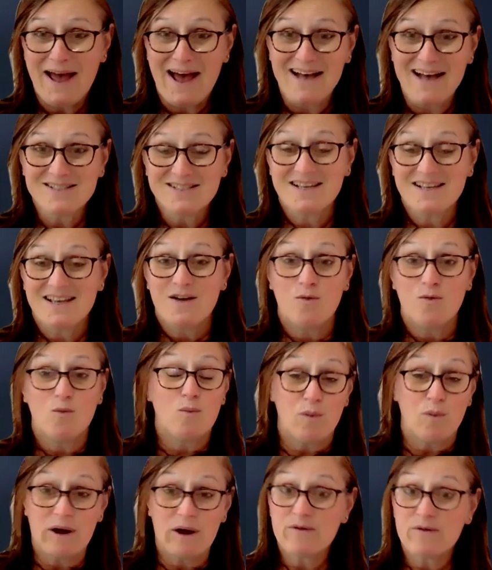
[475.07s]
pass,
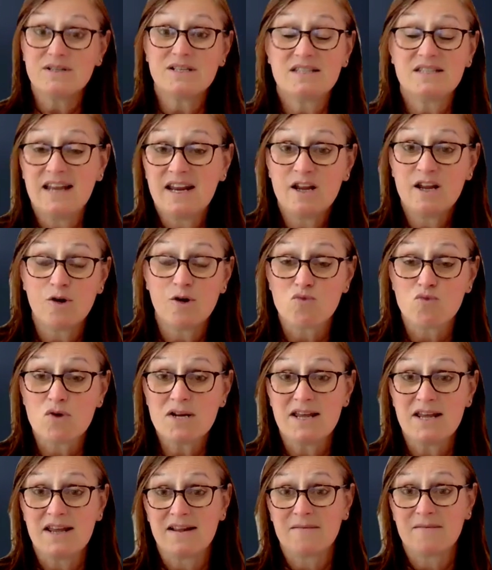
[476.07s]
whether it's standing or
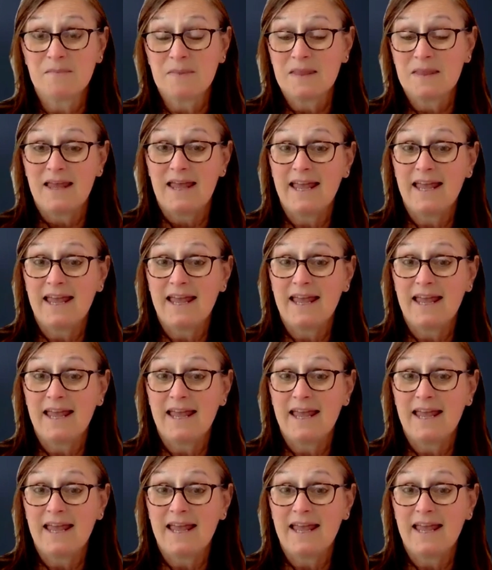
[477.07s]
running,